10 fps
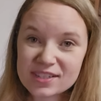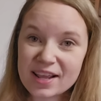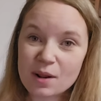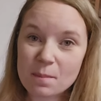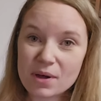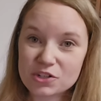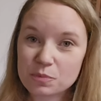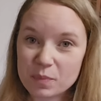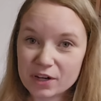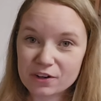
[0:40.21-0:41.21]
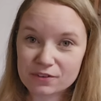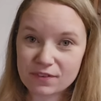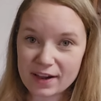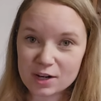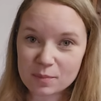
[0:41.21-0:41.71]
It had a much bigger
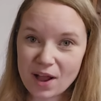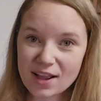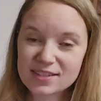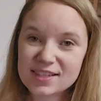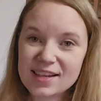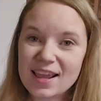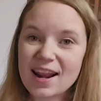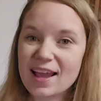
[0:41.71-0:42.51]
firebox in it.